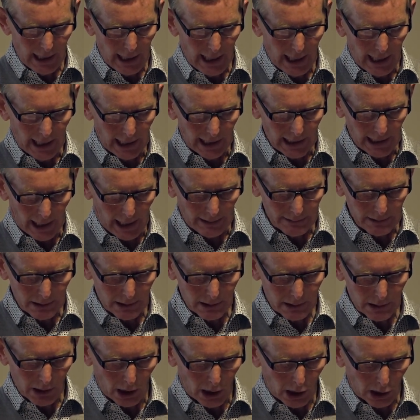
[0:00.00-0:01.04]
I had
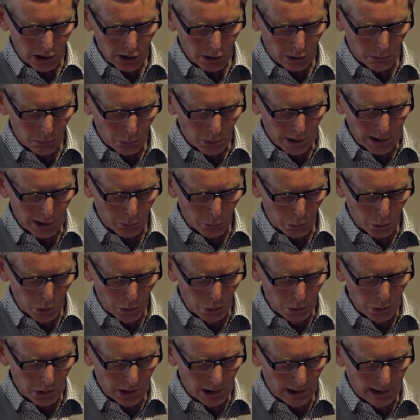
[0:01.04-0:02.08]
talked with
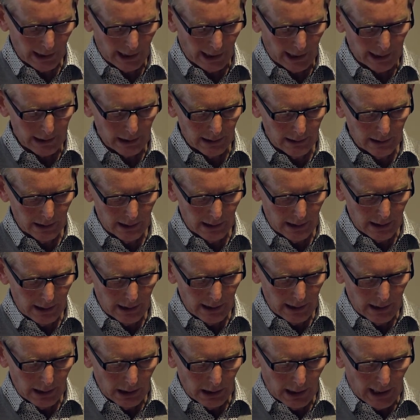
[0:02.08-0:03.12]
Ruth at
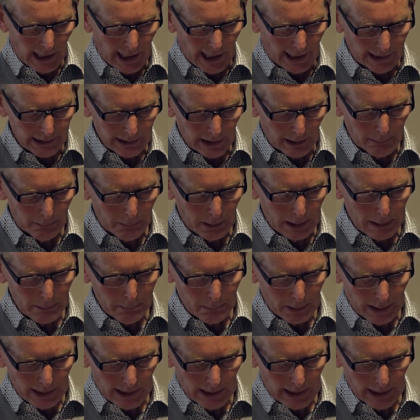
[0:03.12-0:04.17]
the
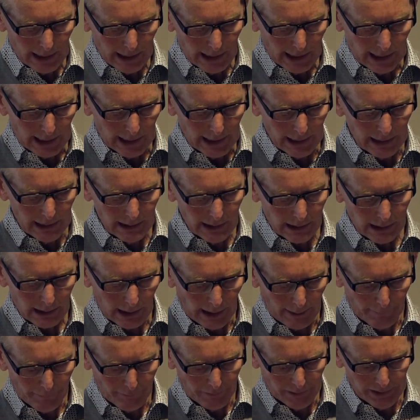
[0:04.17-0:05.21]
PPI
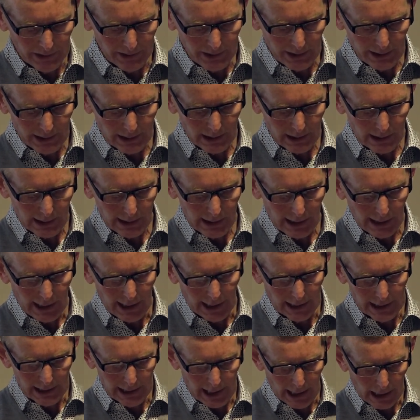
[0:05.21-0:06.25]
conference,
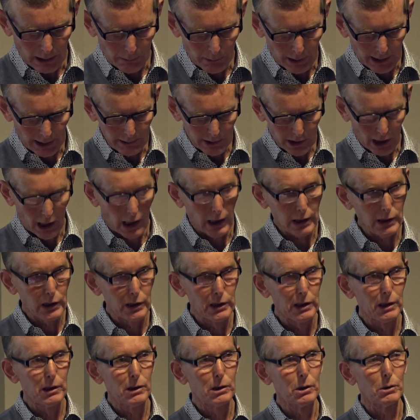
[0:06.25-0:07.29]
and now I'm
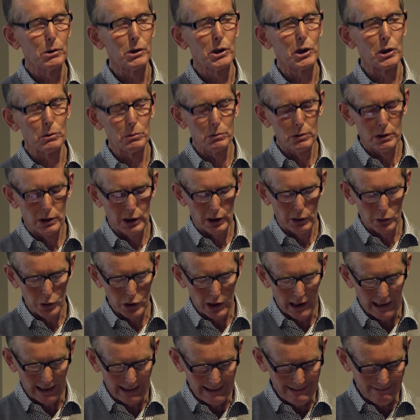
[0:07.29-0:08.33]
talking to you
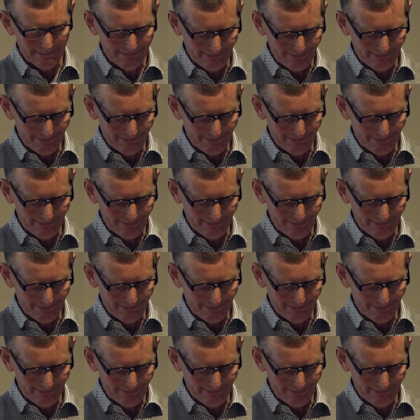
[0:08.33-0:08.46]
today.